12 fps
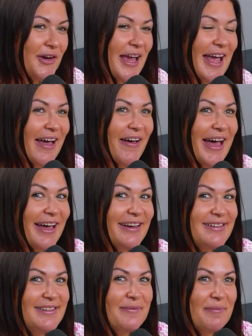how hard
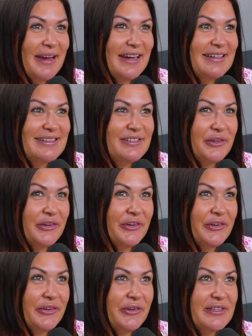has it been
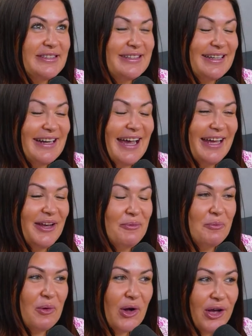to sit out
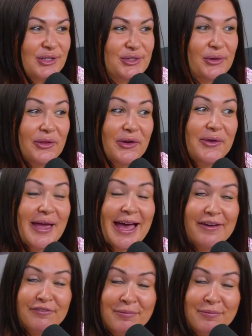and watch? Although you have